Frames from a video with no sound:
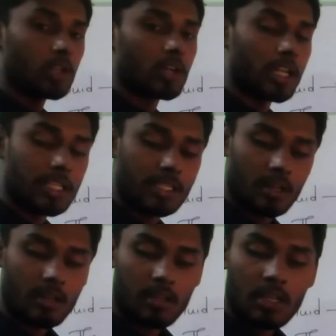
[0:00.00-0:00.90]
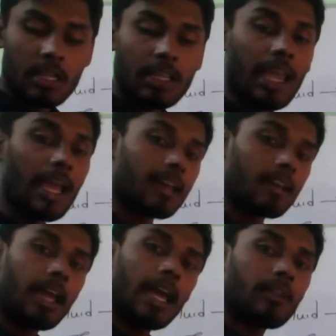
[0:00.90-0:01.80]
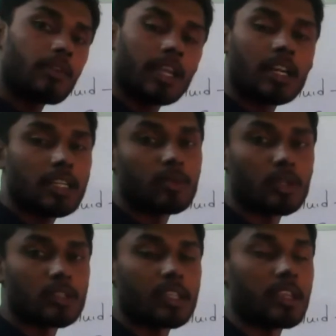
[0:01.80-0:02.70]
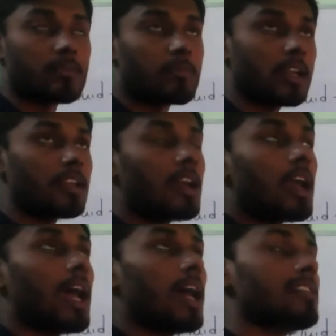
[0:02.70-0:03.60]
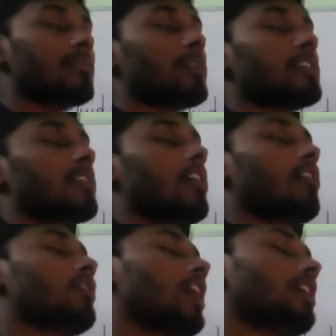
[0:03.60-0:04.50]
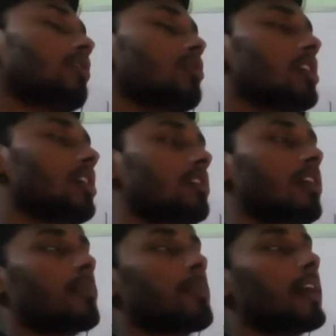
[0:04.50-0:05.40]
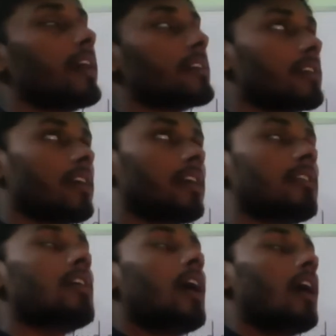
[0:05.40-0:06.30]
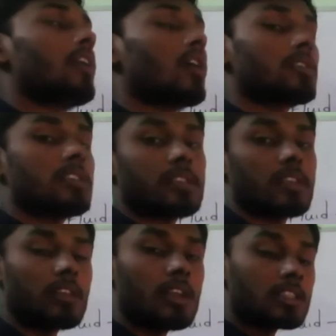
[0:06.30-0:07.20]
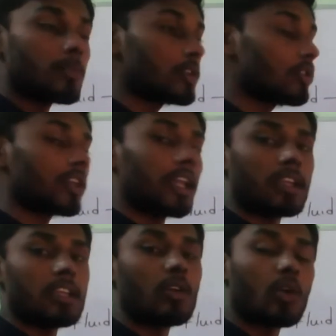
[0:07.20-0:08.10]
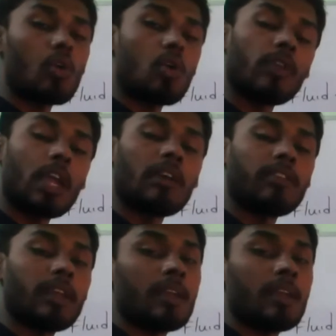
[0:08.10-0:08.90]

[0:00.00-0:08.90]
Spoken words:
in our nature. Air we cannot able to see, but air is a mixture of nitrogen, carbon dioxide, and oxygen. Suppose you take in our home, we have